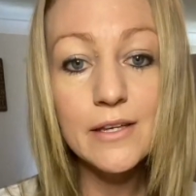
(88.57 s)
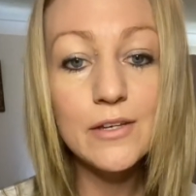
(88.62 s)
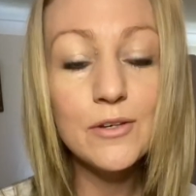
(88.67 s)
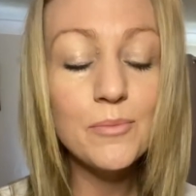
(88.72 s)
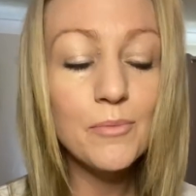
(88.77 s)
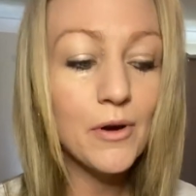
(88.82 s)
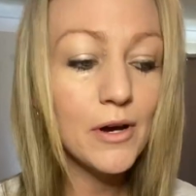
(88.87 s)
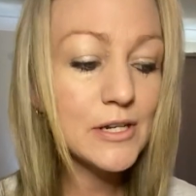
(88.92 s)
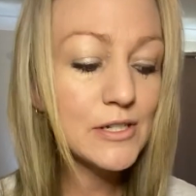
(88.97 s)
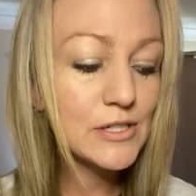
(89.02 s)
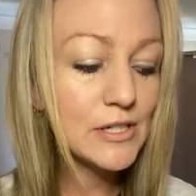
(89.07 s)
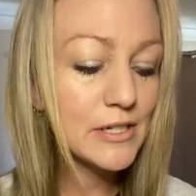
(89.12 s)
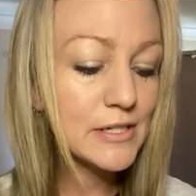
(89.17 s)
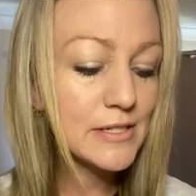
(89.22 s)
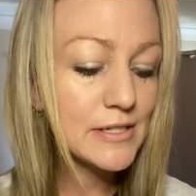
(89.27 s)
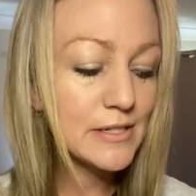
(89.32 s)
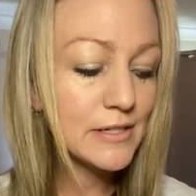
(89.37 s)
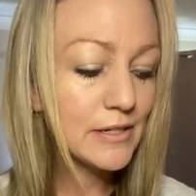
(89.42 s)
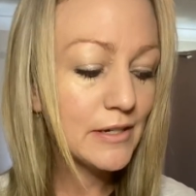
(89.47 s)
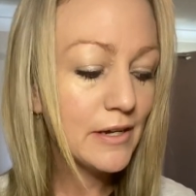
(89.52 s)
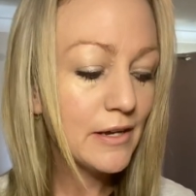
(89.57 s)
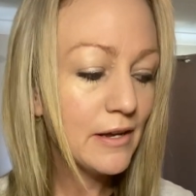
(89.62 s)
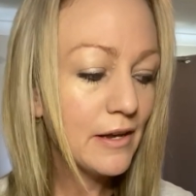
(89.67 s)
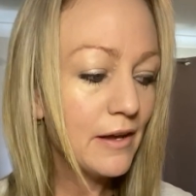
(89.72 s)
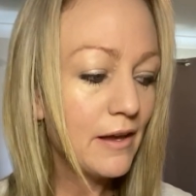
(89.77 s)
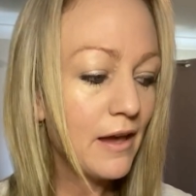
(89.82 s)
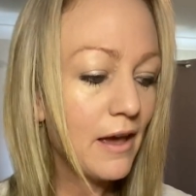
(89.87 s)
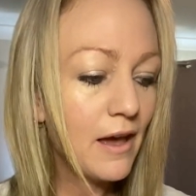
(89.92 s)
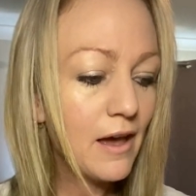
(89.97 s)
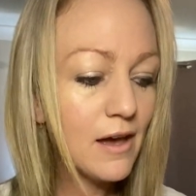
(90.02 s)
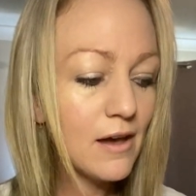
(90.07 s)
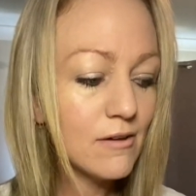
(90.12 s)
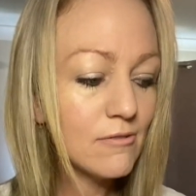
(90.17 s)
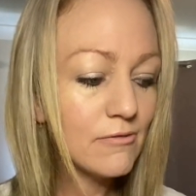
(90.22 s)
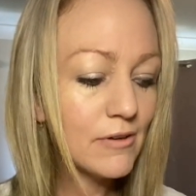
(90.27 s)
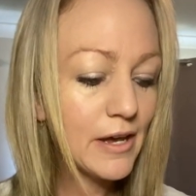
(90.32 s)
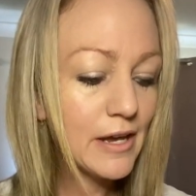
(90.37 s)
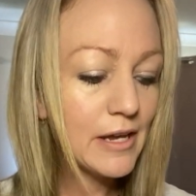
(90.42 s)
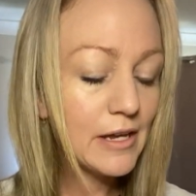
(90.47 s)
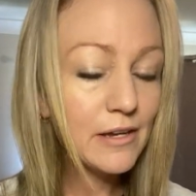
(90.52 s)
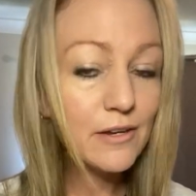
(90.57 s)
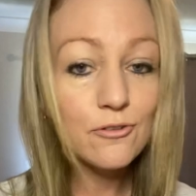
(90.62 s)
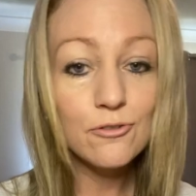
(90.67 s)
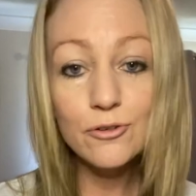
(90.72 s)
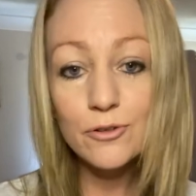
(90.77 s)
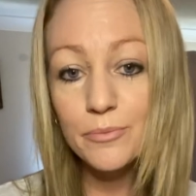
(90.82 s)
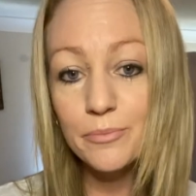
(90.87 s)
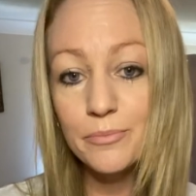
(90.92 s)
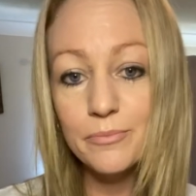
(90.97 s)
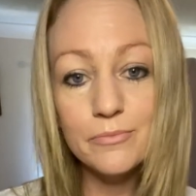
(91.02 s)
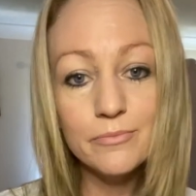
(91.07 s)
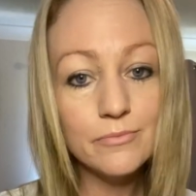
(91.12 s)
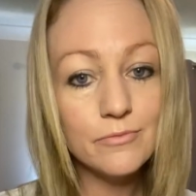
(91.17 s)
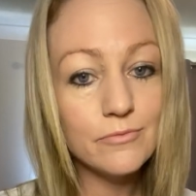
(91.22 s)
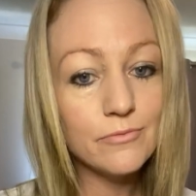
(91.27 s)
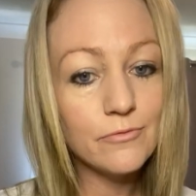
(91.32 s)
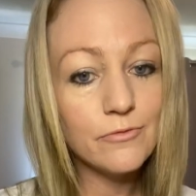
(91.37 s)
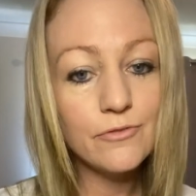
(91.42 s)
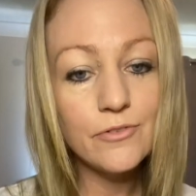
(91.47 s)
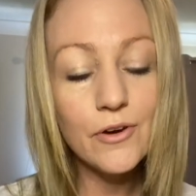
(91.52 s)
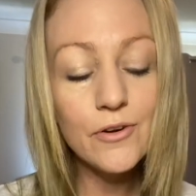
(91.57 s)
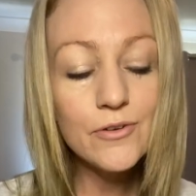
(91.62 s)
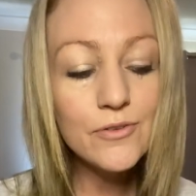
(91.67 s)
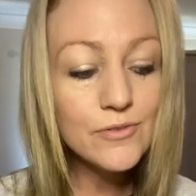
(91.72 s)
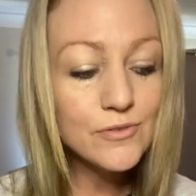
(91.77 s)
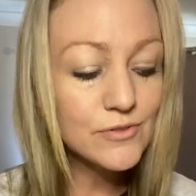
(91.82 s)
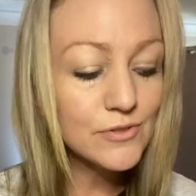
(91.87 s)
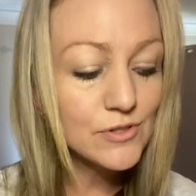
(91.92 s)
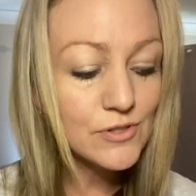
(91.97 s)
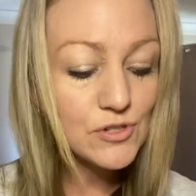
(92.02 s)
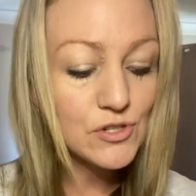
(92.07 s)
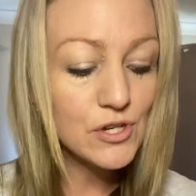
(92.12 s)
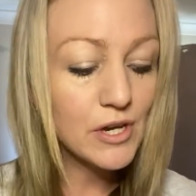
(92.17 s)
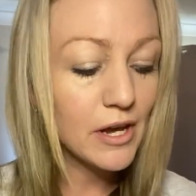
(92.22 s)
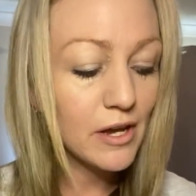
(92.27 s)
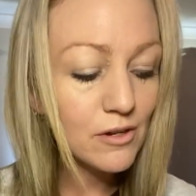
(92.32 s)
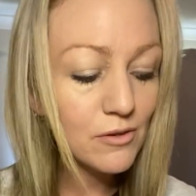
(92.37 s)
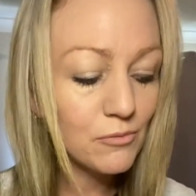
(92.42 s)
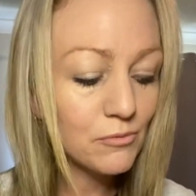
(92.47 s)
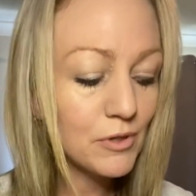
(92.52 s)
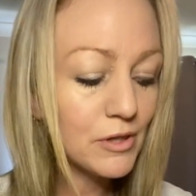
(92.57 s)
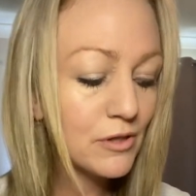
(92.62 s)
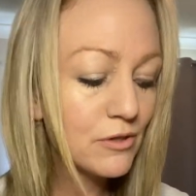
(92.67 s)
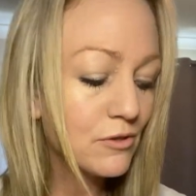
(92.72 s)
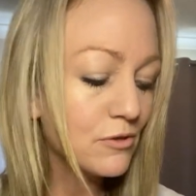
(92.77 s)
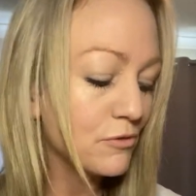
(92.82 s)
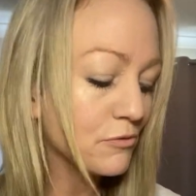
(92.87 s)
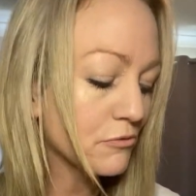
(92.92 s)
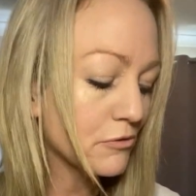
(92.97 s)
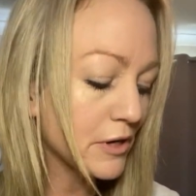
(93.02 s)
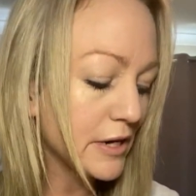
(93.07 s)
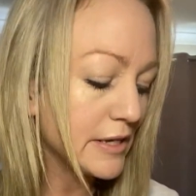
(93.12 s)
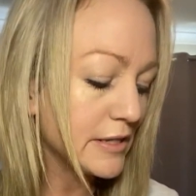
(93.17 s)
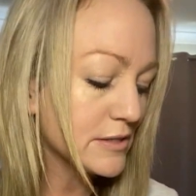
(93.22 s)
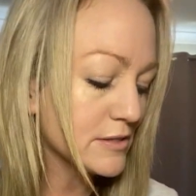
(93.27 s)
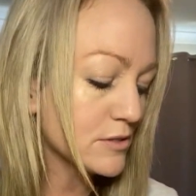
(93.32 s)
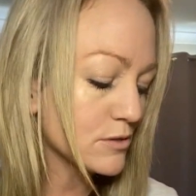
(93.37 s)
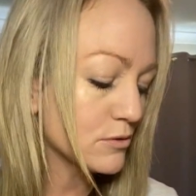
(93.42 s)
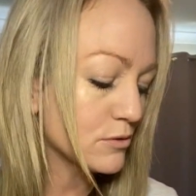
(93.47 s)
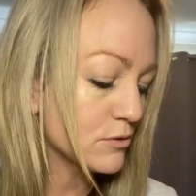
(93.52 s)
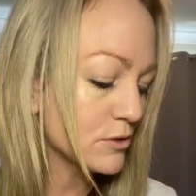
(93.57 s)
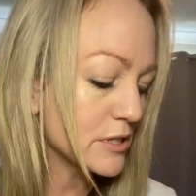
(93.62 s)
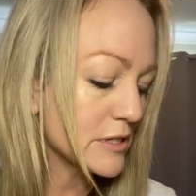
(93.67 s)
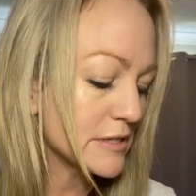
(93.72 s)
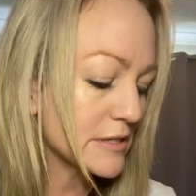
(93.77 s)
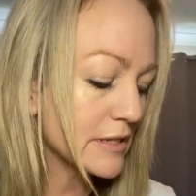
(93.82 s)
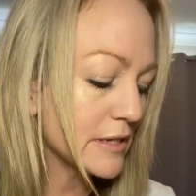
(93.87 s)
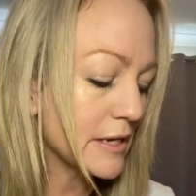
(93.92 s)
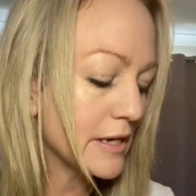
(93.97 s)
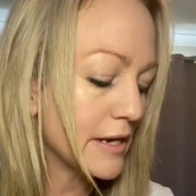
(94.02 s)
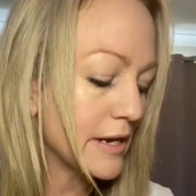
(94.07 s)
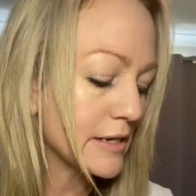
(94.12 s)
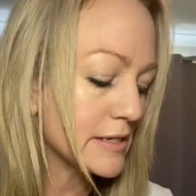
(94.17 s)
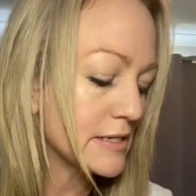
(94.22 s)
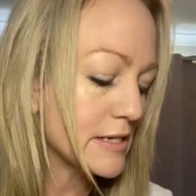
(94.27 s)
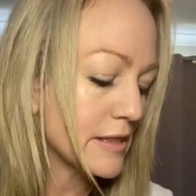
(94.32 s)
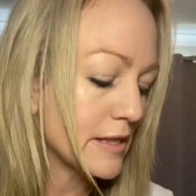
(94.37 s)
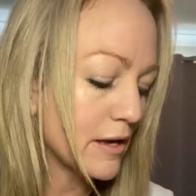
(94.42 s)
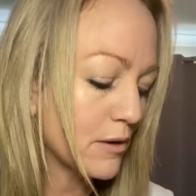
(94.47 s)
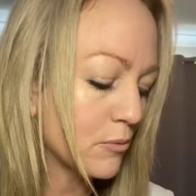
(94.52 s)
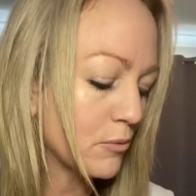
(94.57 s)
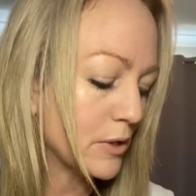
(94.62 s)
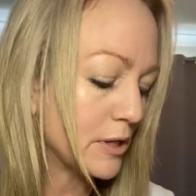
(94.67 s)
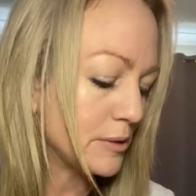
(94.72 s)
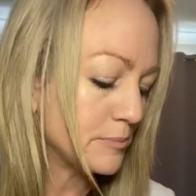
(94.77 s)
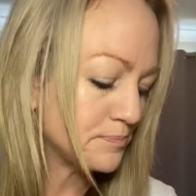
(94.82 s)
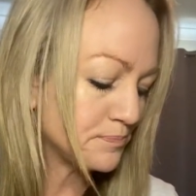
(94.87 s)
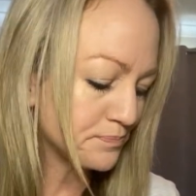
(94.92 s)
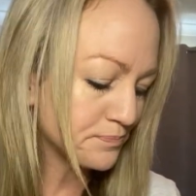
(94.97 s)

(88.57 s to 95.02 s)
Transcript: You might just have a group phone chat with your friends or just connect in that way.